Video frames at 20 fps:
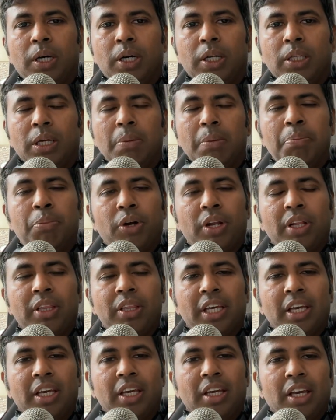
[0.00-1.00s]
important
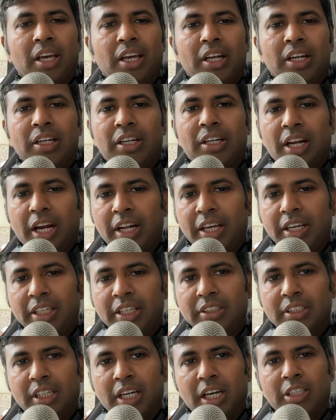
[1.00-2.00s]
thing in trading
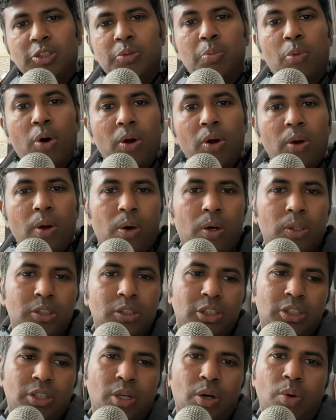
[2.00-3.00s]
is that small
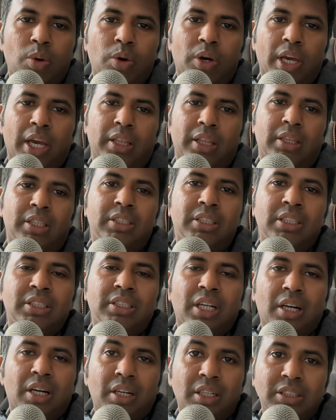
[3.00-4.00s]
losses are okay. This is
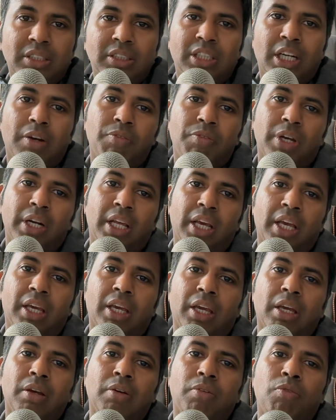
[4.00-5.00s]
the risk that we are
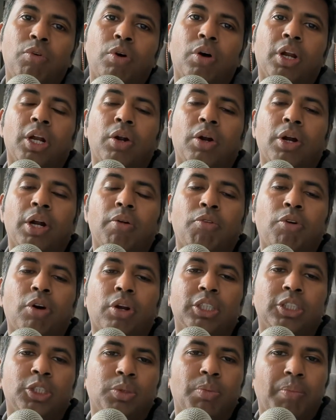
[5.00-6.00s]
taking in order for
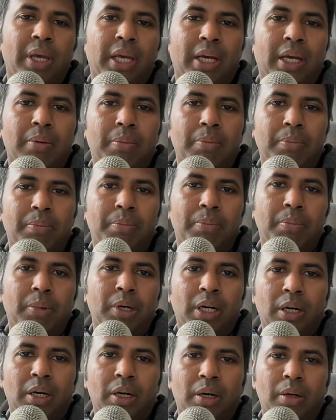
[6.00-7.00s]
us to make
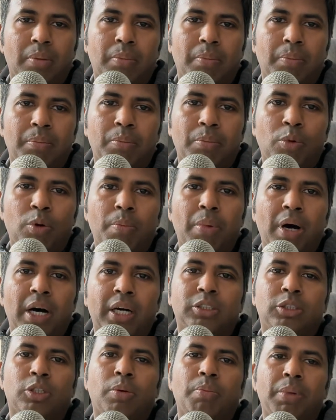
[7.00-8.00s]
more
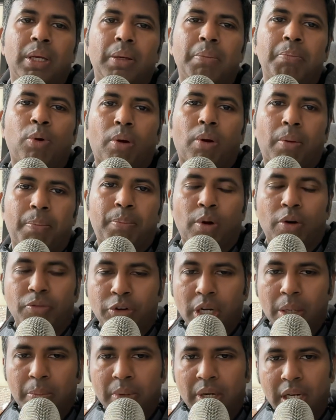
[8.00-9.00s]
bucks or being
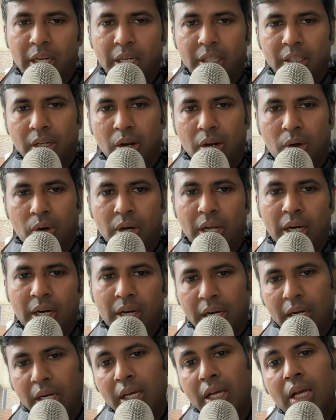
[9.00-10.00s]
profitable in the longer
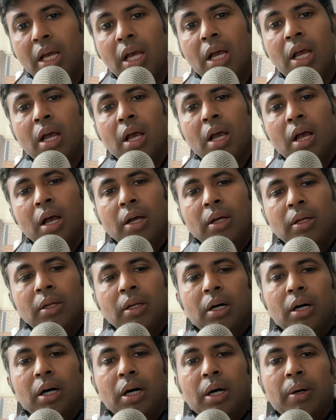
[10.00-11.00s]

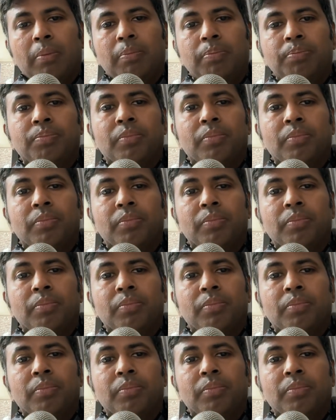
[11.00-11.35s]
run.